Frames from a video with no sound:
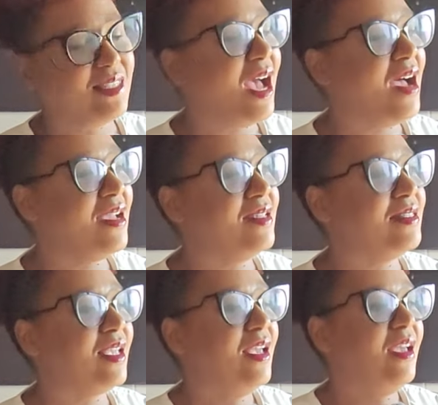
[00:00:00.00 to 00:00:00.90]

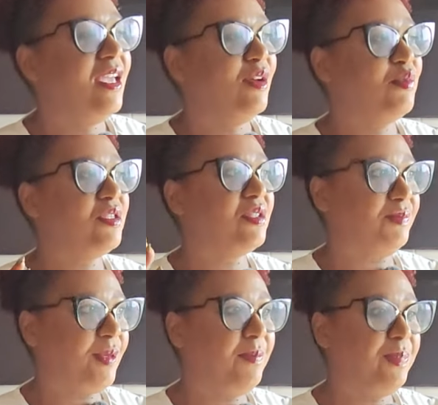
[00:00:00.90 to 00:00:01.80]
size. It was
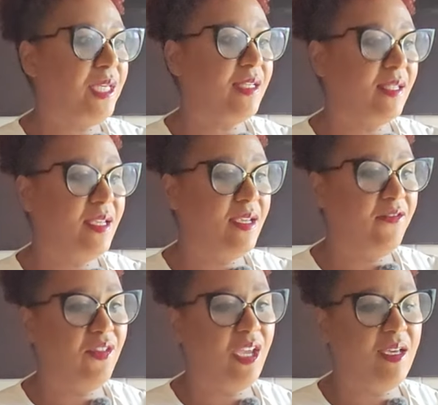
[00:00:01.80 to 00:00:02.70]
a big
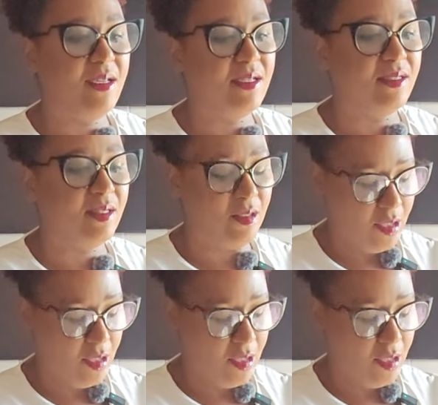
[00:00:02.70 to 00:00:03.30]
leaf, and